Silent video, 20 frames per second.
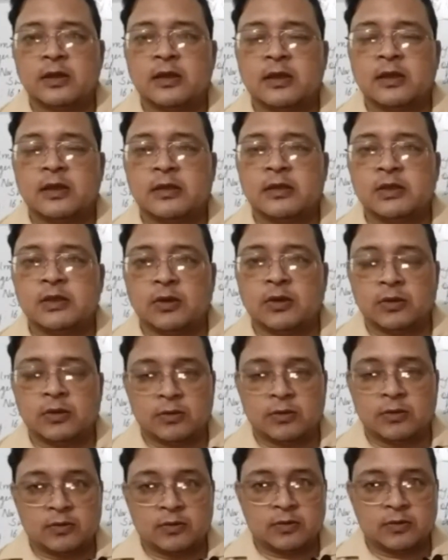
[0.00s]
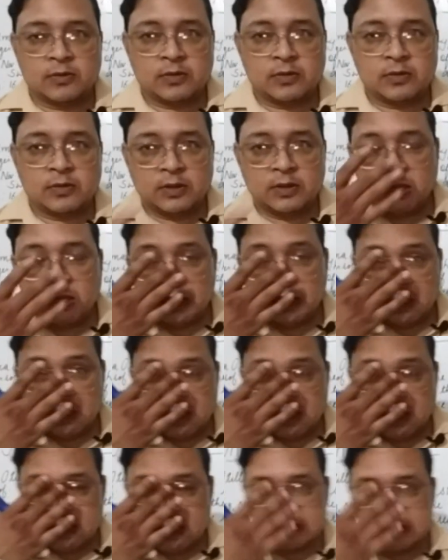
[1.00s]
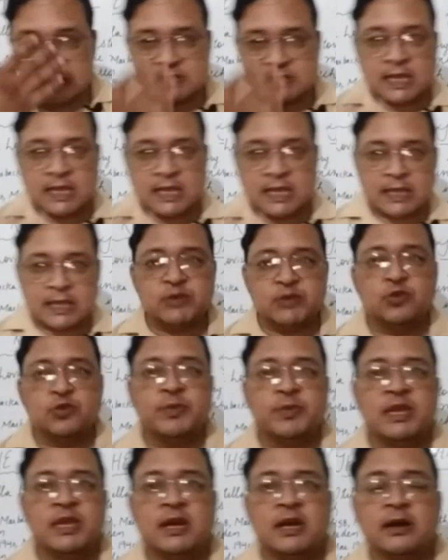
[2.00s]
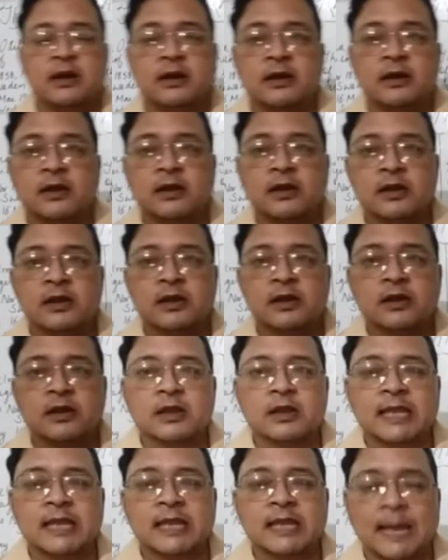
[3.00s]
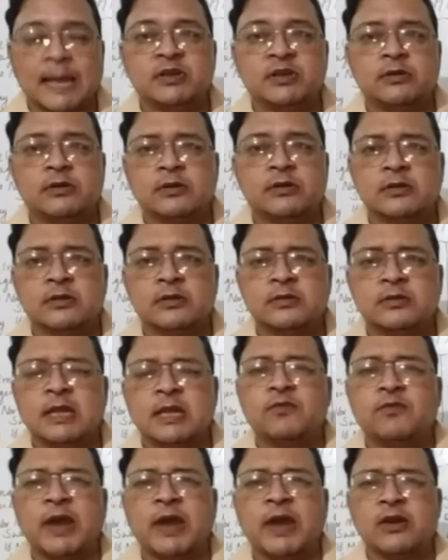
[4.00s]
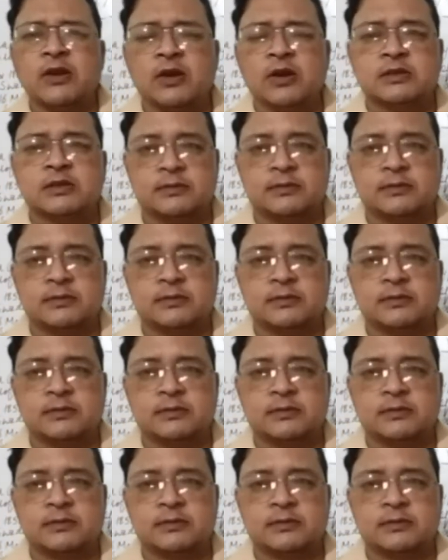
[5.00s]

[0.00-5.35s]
he is thinking me to be a captain, then why not